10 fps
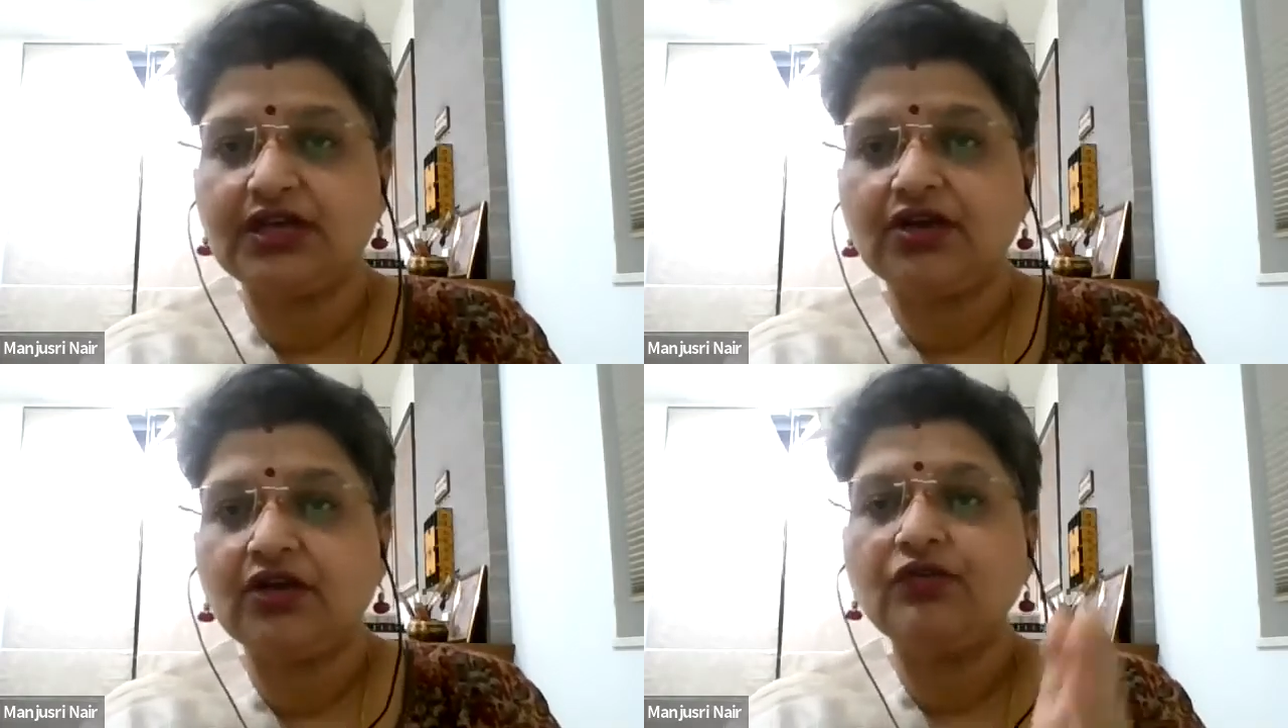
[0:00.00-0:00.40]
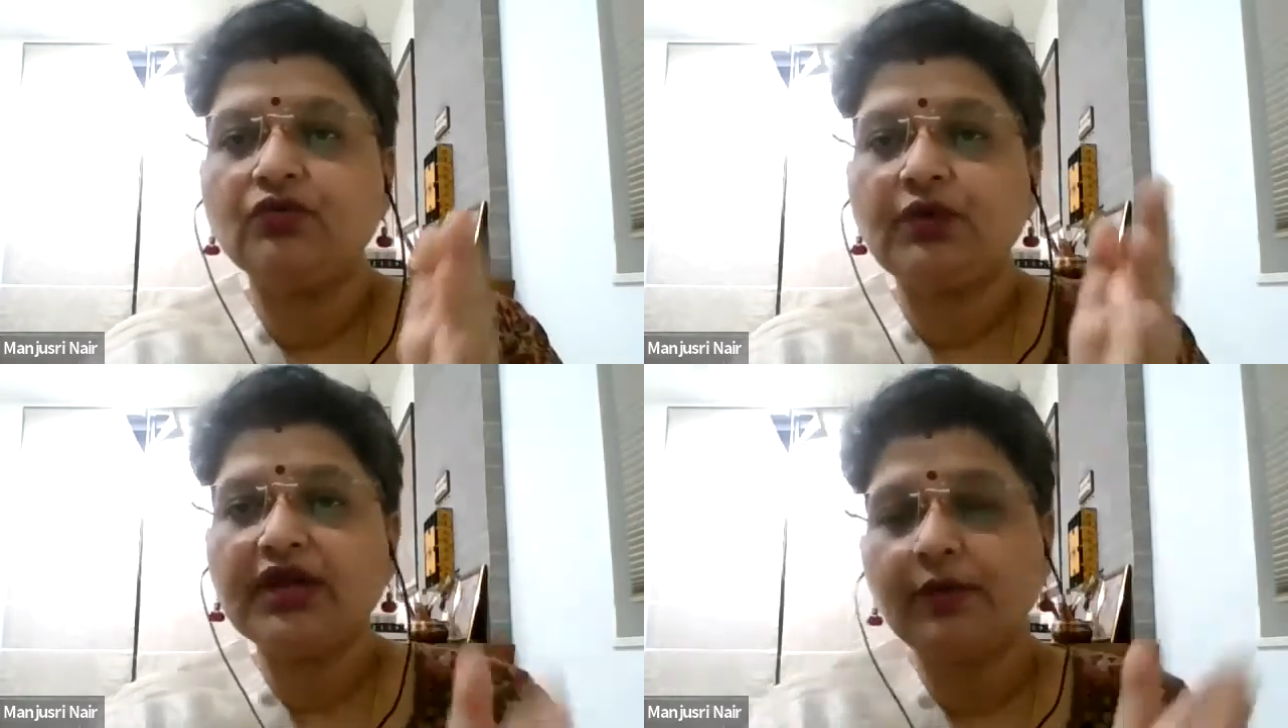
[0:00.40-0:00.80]
Now, if you
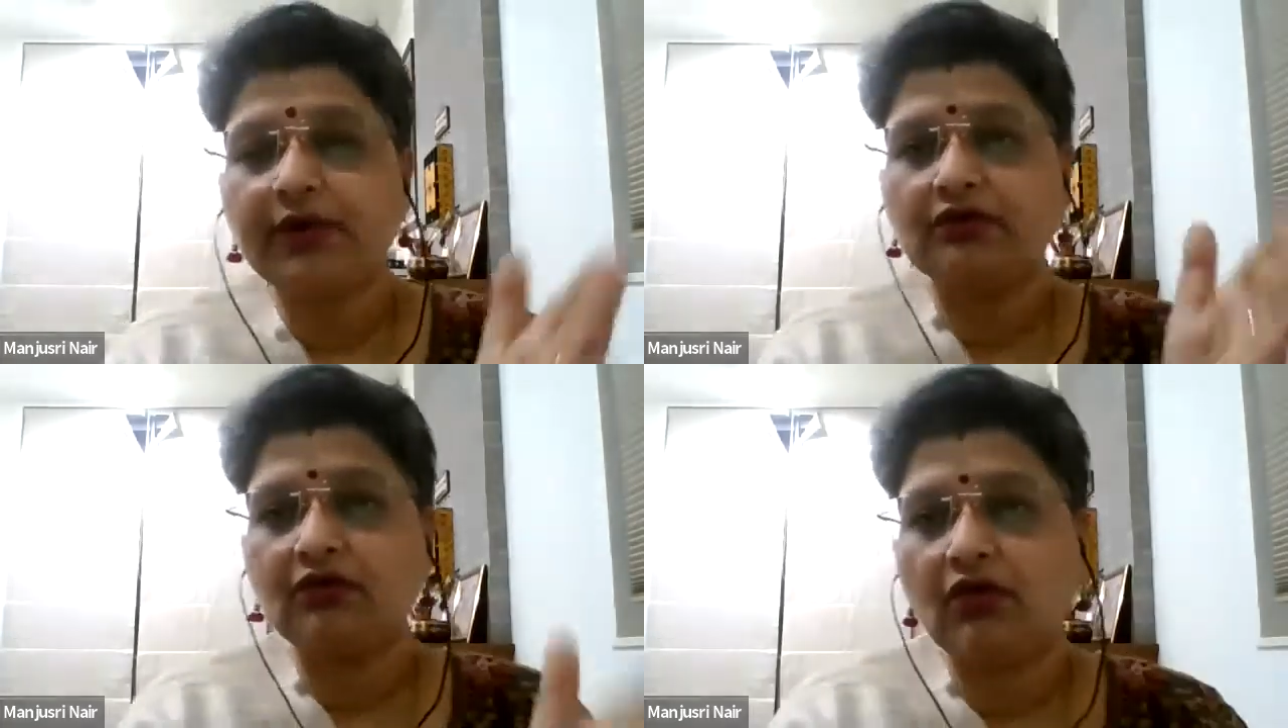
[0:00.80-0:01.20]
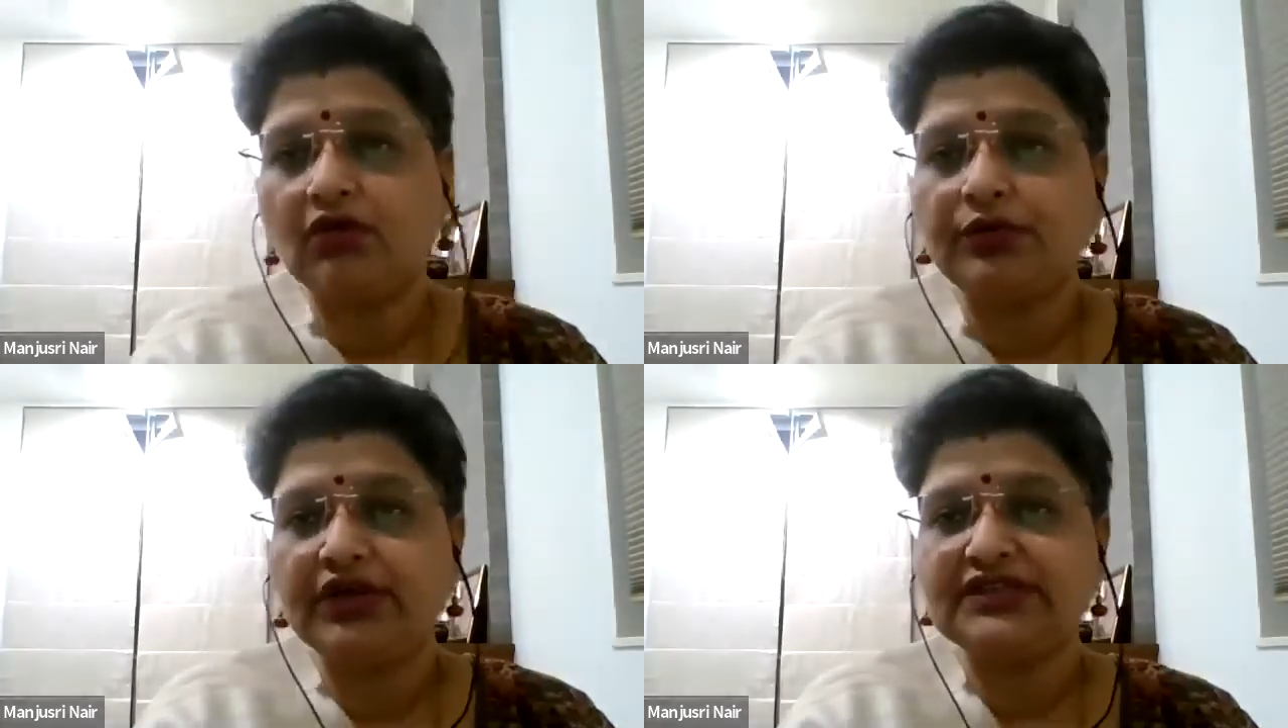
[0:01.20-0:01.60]
wake up at a
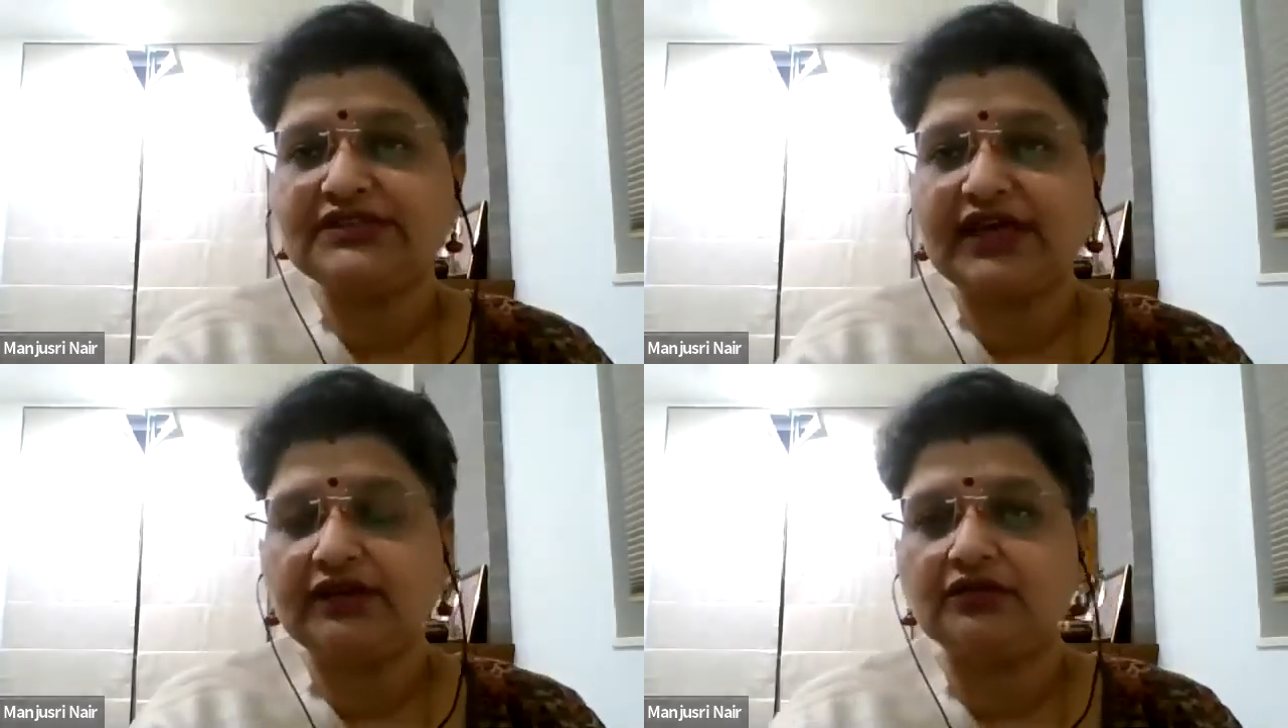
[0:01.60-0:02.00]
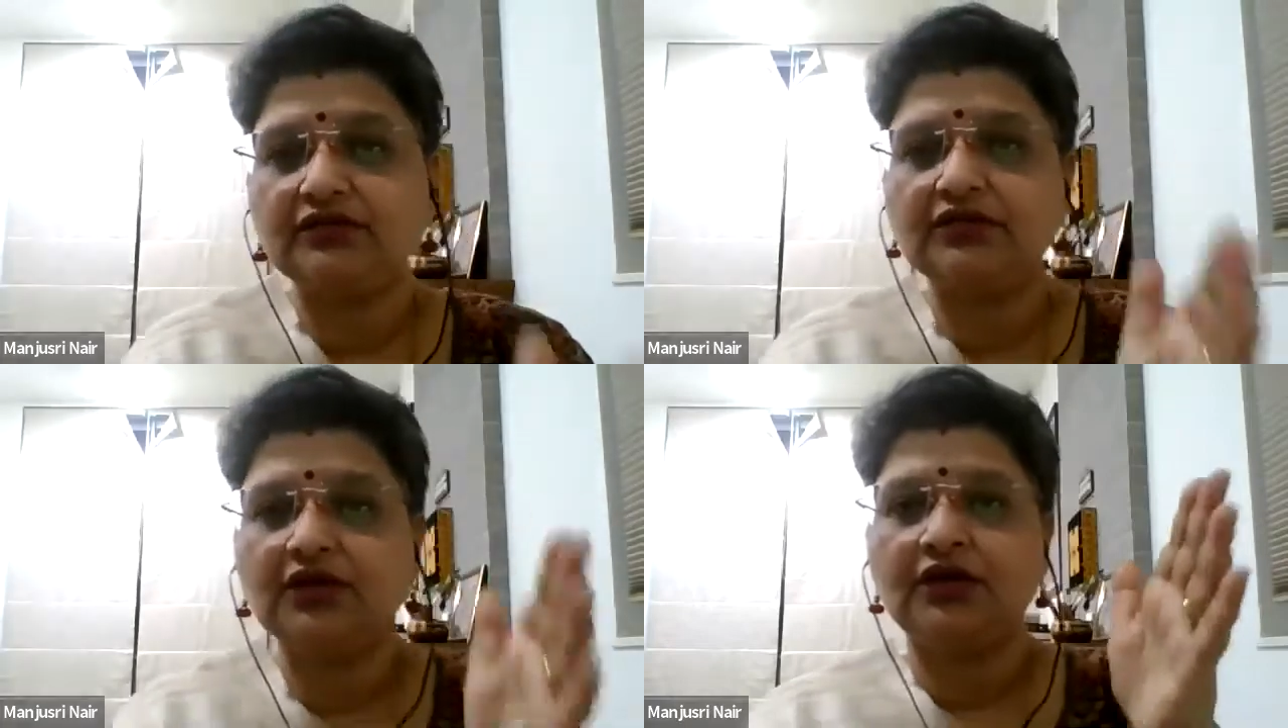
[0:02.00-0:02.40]
wrong brain
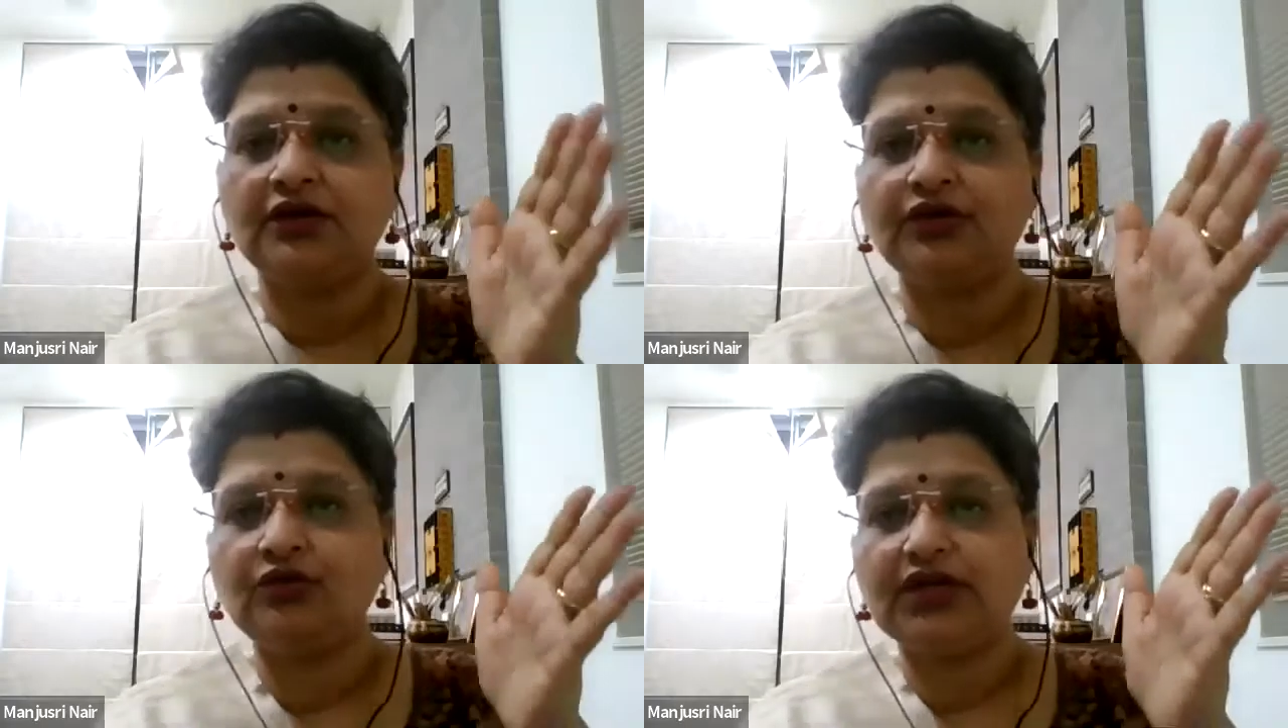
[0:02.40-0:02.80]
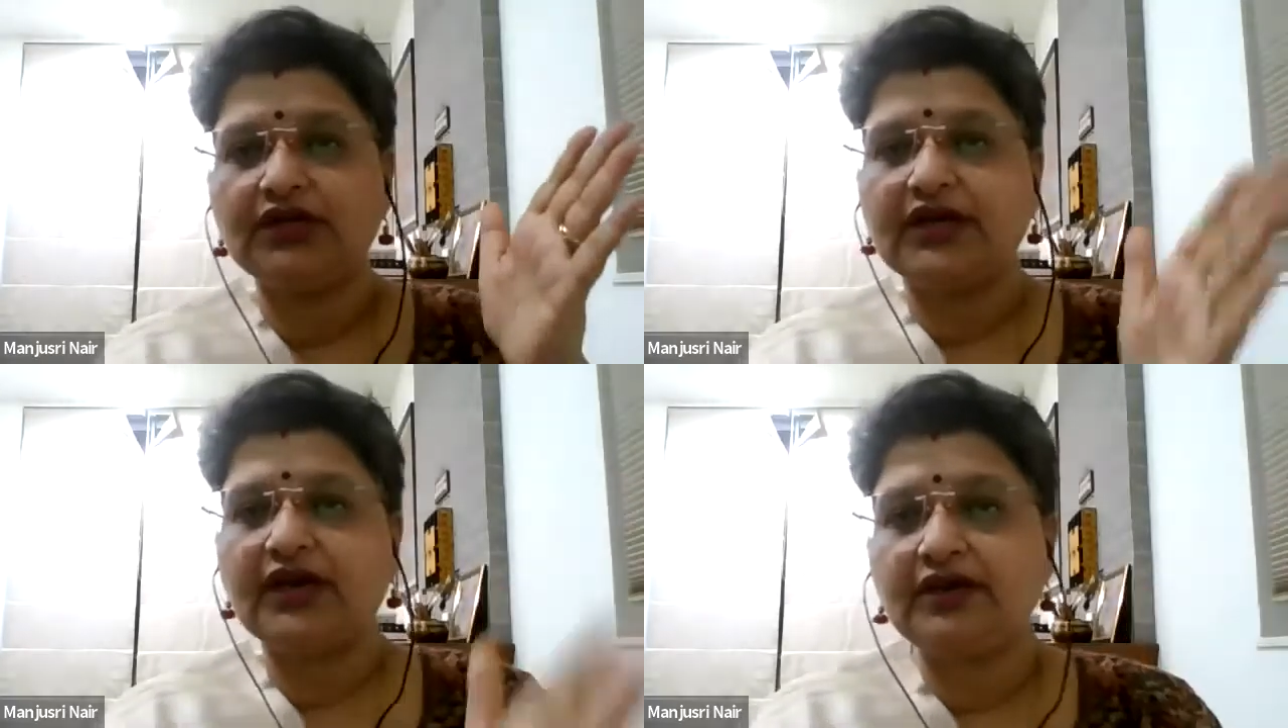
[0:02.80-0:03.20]
cycle, you are
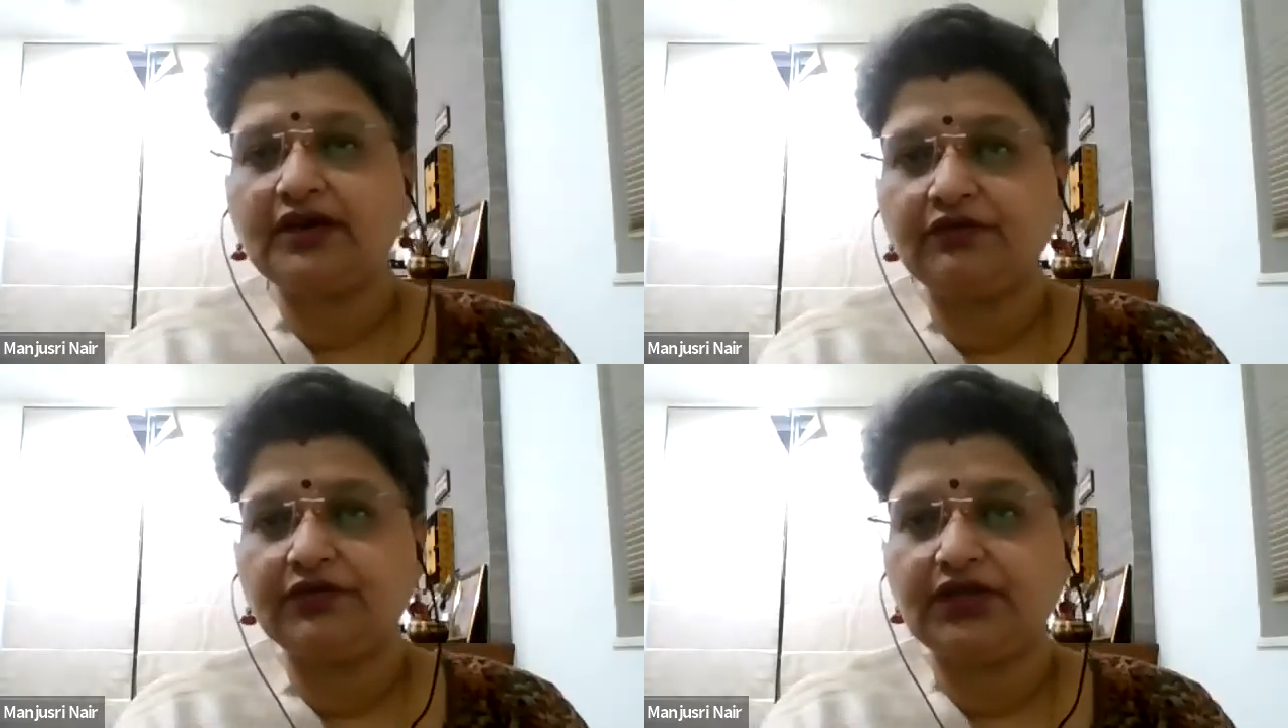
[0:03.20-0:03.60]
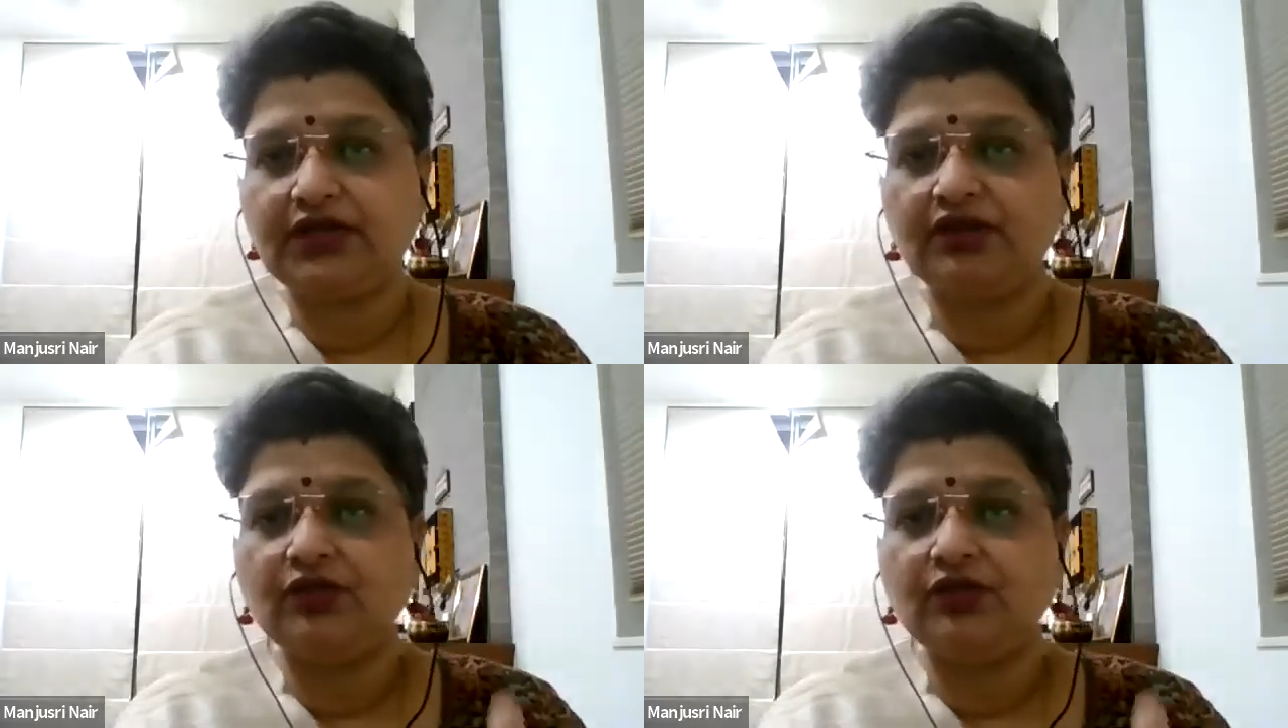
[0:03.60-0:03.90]
tired and fatigued.